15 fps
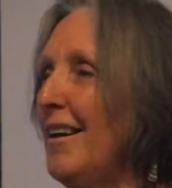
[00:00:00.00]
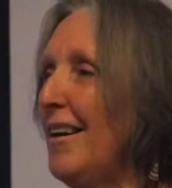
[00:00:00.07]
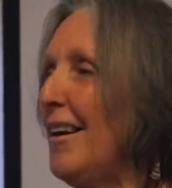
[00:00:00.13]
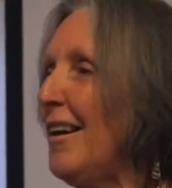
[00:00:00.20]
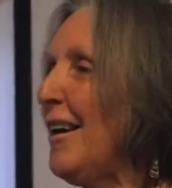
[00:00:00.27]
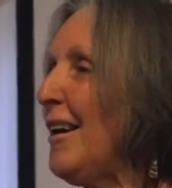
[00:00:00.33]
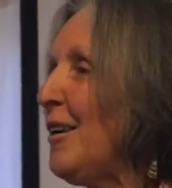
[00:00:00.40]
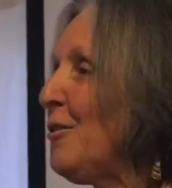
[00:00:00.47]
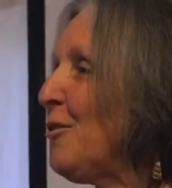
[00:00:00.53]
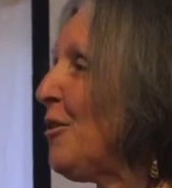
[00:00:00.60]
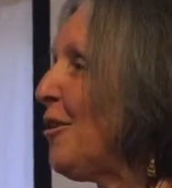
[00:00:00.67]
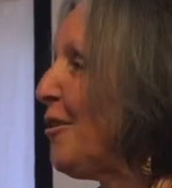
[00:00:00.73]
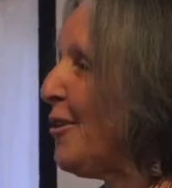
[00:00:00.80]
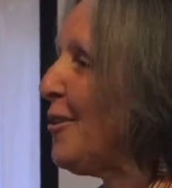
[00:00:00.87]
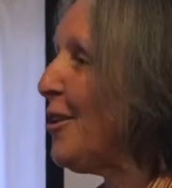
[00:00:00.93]
and
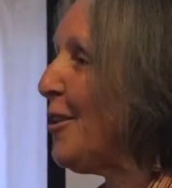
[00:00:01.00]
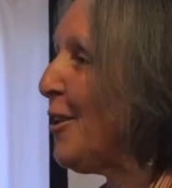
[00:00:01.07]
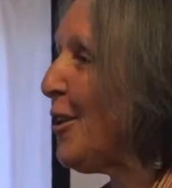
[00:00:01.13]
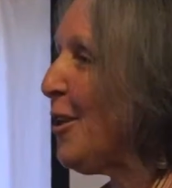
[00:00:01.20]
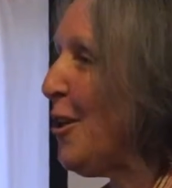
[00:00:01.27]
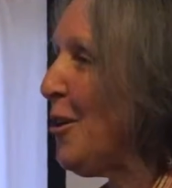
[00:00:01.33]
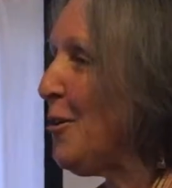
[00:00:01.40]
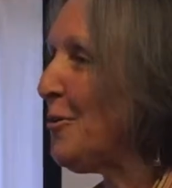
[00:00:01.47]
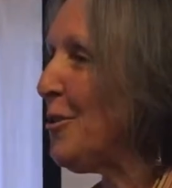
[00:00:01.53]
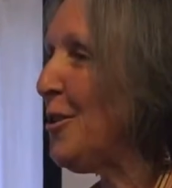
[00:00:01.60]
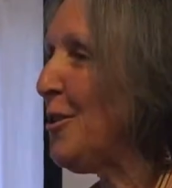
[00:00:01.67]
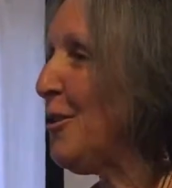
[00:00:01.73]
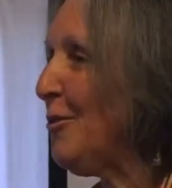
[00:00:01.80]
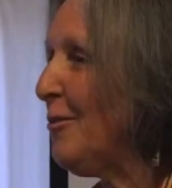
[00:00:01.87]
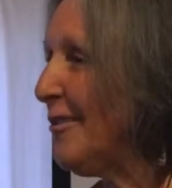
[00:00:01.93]
the
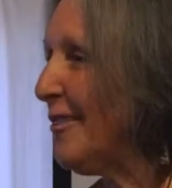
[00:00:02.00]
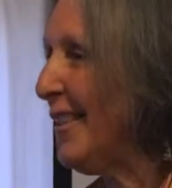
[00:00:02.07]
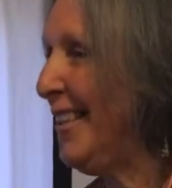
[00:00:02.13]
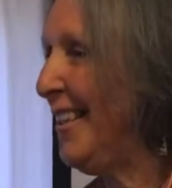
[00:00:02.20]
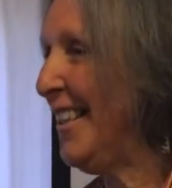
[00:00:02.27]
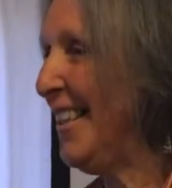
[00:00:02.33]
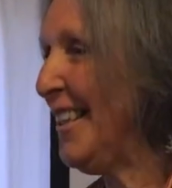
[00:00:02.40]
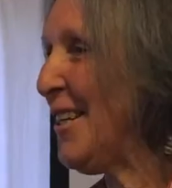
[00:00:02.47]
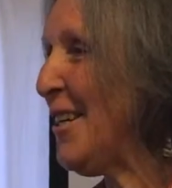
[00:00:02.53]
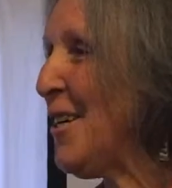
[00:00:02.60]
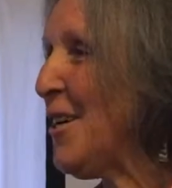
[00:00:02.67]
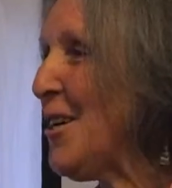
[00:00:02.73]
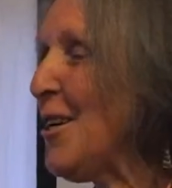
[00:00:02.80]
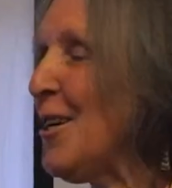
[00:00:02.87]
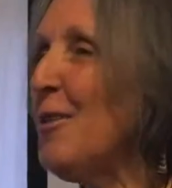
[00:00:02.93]
co-student
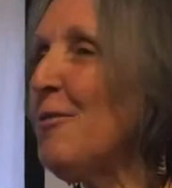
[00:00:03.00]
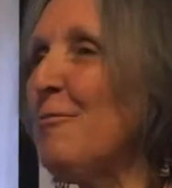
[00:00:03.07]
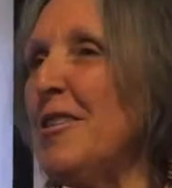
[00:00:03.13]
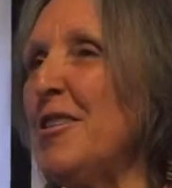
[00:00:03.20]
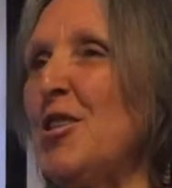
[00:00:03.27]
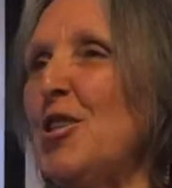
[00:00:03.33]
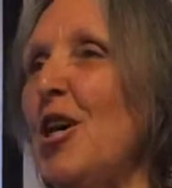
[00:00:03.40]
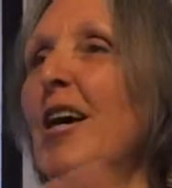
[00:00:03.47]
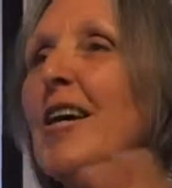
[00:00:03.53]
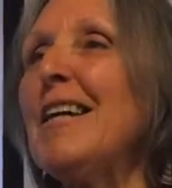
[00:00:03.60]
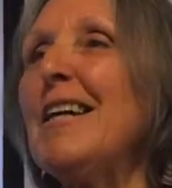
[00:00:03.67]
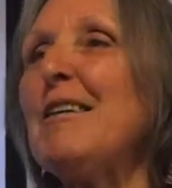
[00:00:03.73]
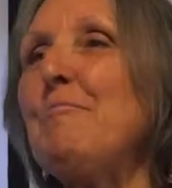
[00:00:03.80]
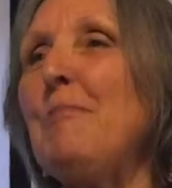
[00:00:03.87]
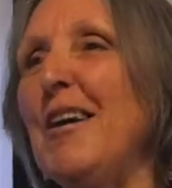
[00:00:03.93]
was
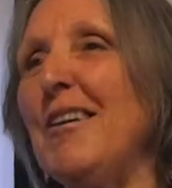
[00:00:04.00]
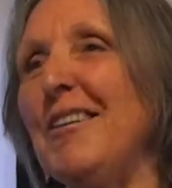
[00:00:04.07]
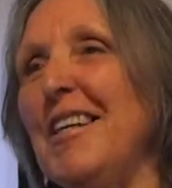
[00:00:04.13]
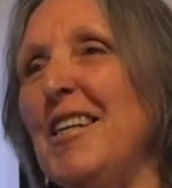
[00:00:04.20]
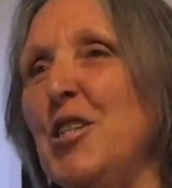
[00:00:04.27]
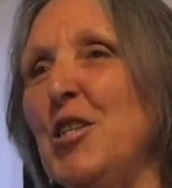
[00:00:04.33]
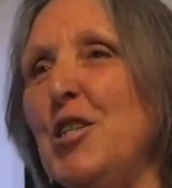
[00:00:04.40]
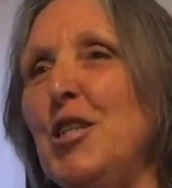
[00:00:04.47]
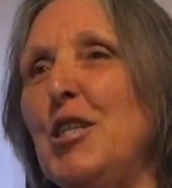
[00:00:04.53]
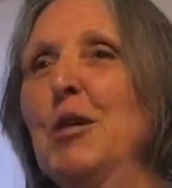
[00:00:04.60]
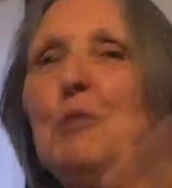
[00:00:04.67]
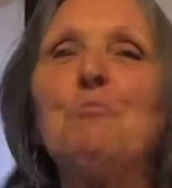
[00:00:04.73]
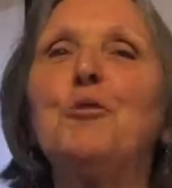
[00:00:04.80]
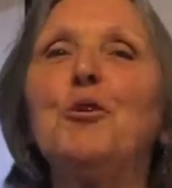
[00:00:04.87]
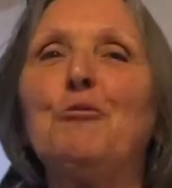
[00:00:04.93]
talking about his
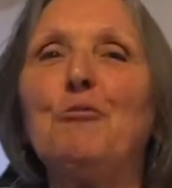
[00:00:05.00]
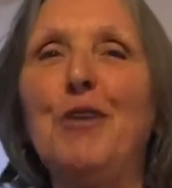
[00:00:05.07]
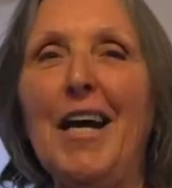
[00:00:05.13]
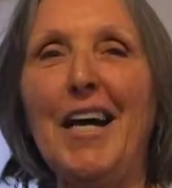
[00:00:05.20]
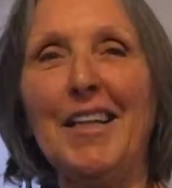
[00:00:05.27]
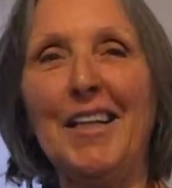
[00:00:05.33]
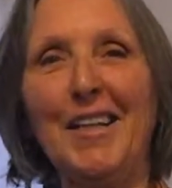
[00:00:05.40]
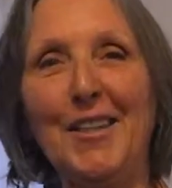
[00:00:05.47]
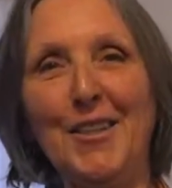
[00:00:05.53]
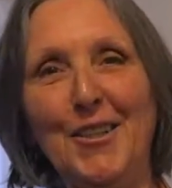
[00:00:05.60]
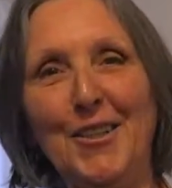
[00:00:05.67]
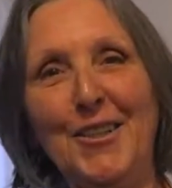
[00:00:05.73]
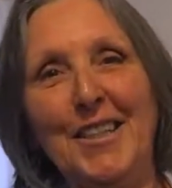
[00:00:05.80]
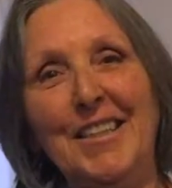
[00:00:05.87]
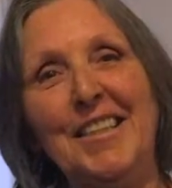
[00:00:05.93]
timber
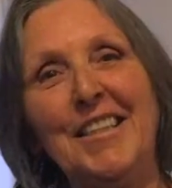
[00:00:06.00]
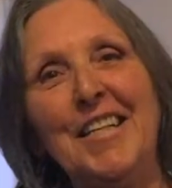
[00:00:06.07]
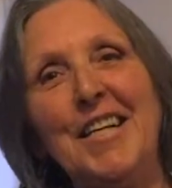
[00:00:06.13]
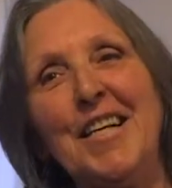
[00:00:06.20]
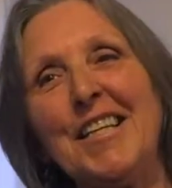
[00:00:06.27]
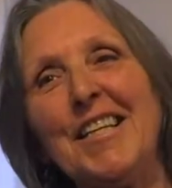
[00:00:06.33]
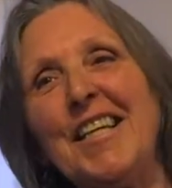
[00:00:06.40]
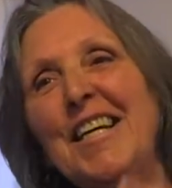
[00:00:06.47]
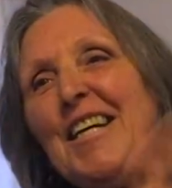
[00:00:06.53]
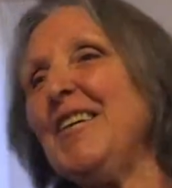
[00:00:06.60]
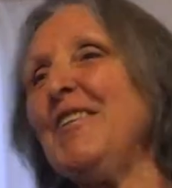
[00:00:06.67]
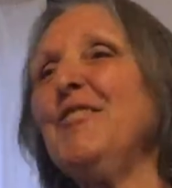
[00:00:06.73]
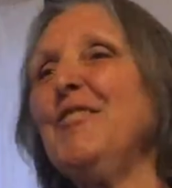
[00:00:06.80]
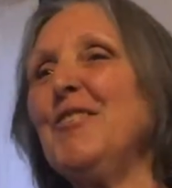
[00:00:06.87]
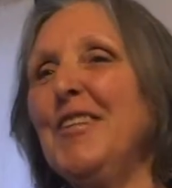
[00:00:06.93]
rattler and the
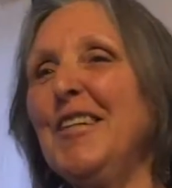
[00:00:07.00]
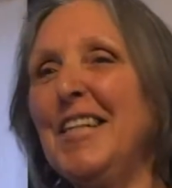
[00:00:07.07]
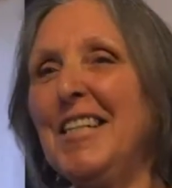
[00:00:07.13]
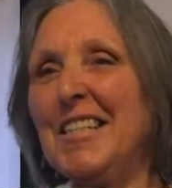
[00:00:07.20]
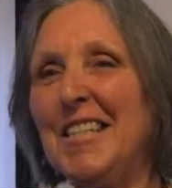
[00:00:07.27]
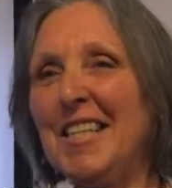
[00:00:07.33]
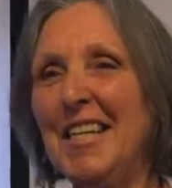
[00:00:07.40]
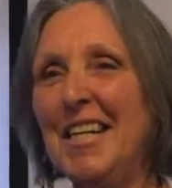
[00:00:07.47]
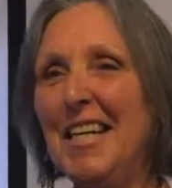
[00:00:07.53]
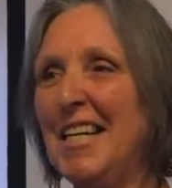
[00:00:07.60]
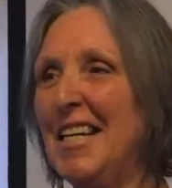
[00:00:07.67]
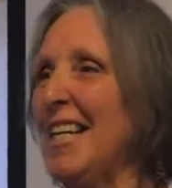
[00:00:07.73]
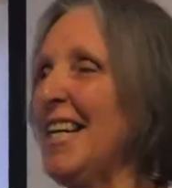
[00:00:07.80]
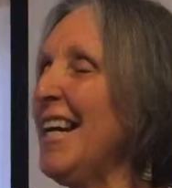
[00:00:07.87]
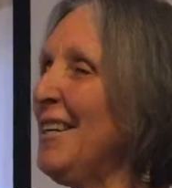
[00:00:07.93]
other things that he
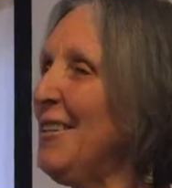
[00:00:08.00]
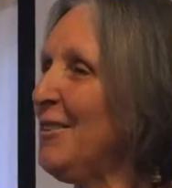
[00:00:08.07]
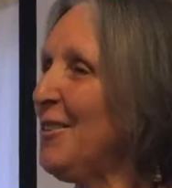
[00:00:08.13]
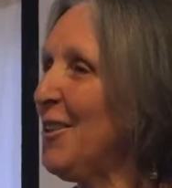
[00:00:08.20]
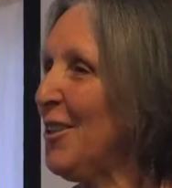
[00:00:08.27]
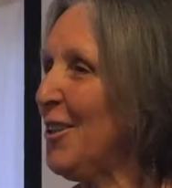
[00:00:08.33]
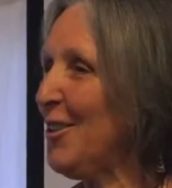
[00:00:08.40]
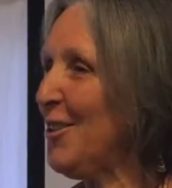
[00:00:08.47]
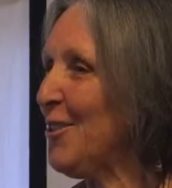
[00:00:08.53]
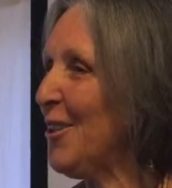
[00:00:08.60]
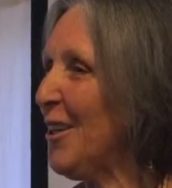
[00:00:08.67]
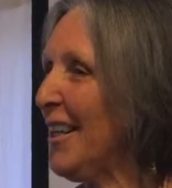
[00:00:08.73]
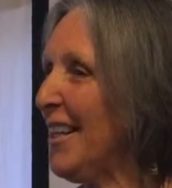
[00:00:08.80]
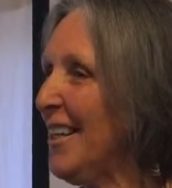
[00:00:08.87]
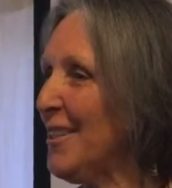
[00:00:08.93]
encountered
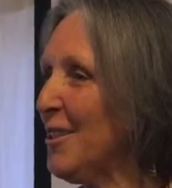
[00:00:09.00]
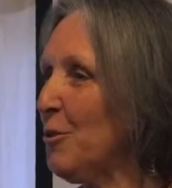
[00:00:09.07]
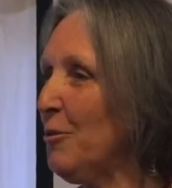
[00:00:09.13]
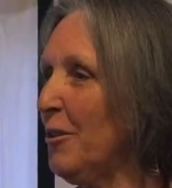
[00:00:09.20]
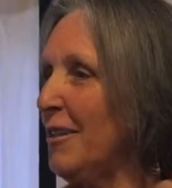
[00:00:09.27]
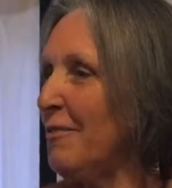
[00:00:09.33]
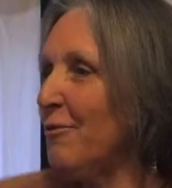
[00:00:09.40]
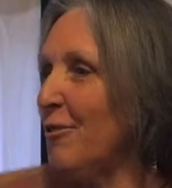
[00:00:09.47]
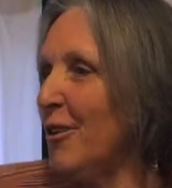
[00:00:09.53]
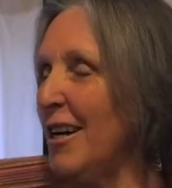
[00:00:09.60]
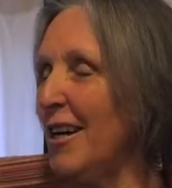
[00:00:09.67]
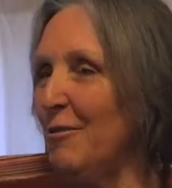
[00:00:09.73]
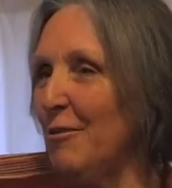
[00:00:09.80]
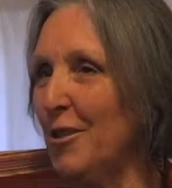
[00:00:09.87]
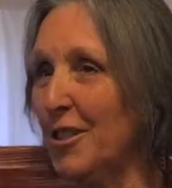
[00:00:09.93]
during his 24
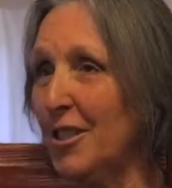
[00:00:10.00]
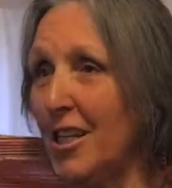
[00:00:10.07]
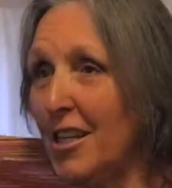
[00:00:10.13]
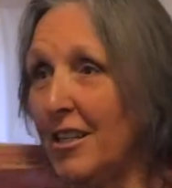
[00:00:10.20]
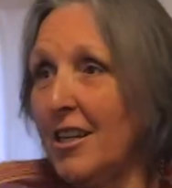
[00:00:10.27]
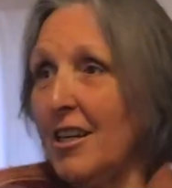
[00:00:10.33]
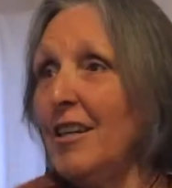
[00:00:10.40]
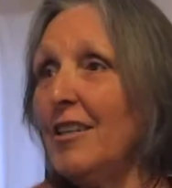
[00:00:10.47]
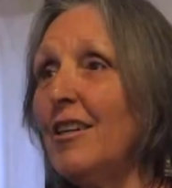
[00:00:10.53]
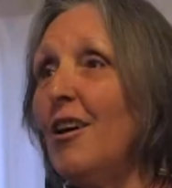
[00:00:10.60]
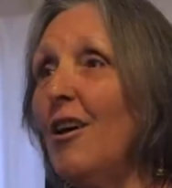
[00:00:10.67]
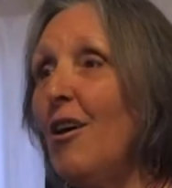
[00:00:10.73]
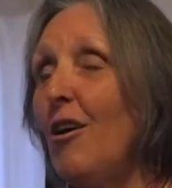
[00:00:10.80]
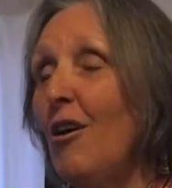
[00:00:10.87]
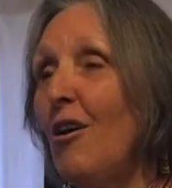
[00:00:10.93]
hours, I thought,
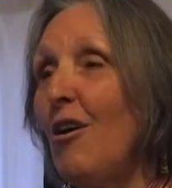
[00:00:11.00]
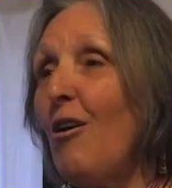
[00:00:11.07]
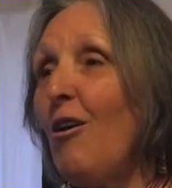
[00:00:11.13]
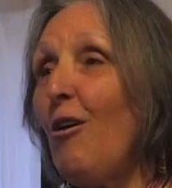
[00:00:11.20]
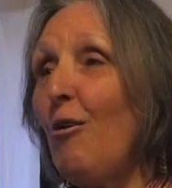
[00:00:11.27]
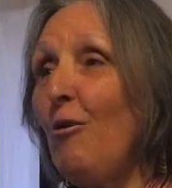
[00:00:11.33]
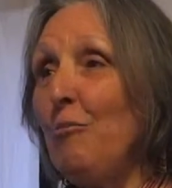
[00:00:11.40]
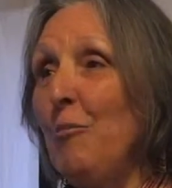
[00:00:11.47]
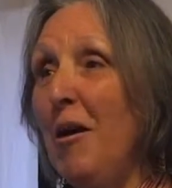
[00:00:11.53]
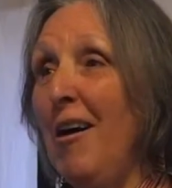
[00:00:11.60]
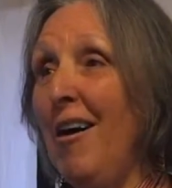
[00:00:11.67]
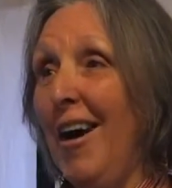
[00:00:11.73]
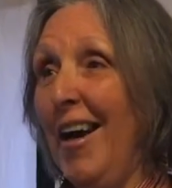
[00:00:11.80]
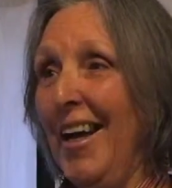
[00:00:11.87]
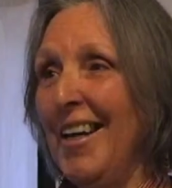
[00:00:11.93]
oh
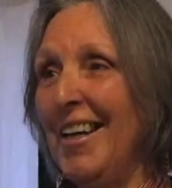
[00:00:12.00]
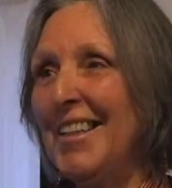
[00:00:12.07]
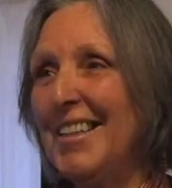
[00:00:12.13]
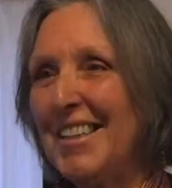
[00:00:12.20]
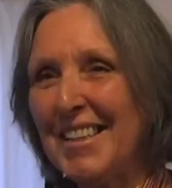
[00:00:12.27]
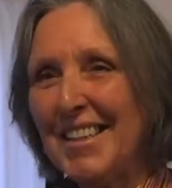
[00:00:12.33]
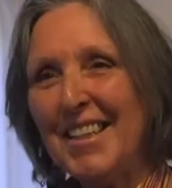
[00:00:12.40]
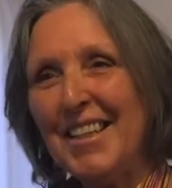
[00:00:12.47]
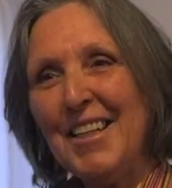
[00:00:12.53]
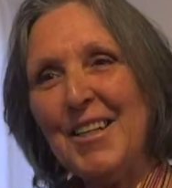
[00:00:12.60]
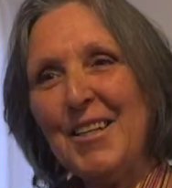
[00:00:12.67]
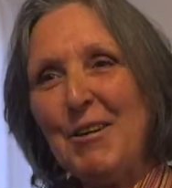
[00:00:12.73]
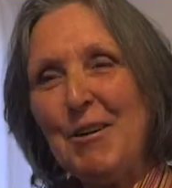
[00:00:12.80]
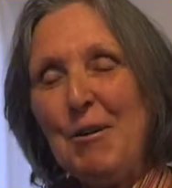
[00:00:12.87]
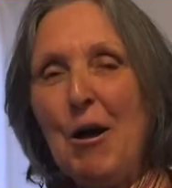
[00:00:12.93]
my.
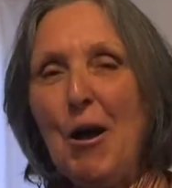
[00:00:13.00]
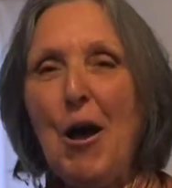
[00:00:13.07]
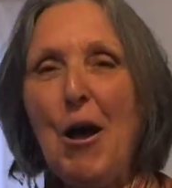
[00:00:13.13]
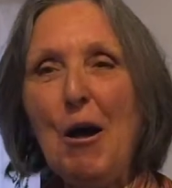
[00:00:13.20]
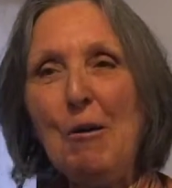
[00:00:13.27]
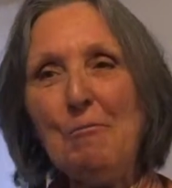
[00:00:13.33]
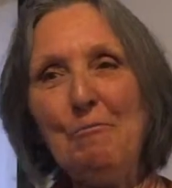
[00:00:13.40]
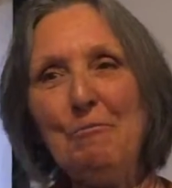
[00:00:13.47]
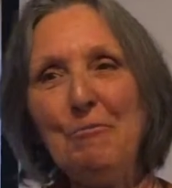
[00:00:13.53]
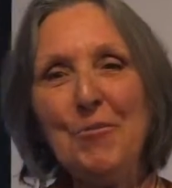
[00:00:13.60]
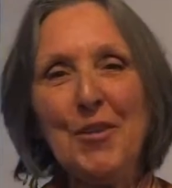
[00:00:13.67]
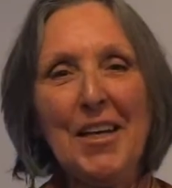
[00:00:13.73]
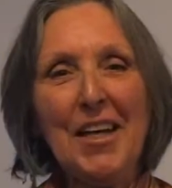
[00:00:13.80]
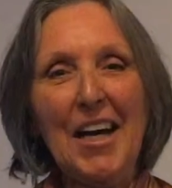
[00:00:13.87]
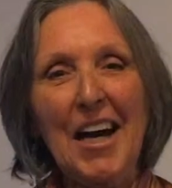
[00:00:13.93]
I
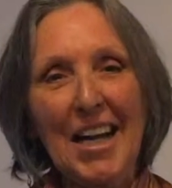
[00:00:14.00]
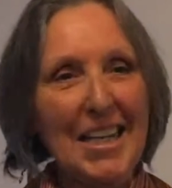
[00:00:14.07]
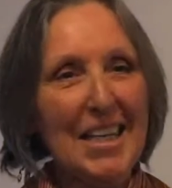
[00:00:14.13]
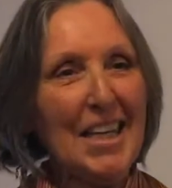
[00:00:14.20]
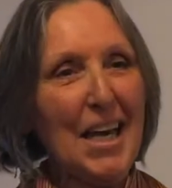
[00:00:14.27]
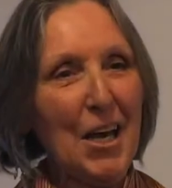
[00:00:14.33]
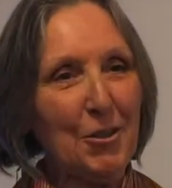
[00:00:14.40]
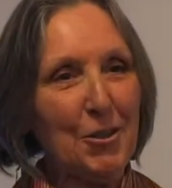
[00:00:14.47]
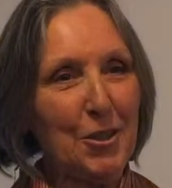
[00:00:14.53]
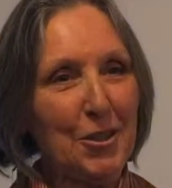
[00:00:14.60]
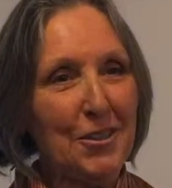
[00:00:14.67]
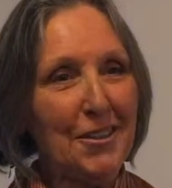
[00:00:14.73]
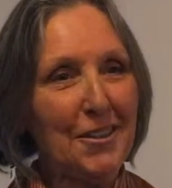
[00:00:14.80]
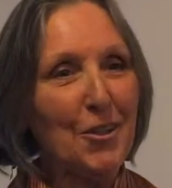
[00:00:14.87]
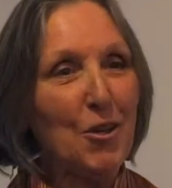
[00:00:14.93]

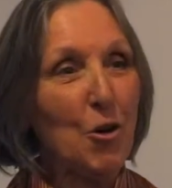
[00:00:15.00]
encountered a